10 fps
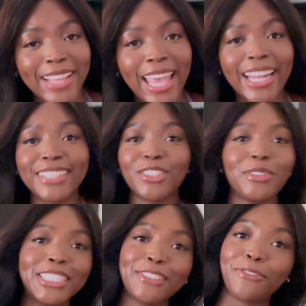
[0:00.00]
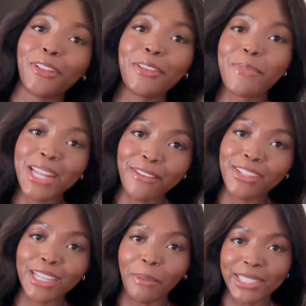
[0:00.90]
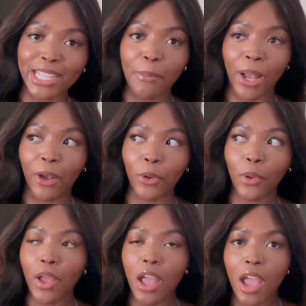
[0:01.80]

And I don't need to fill them in every time I step out.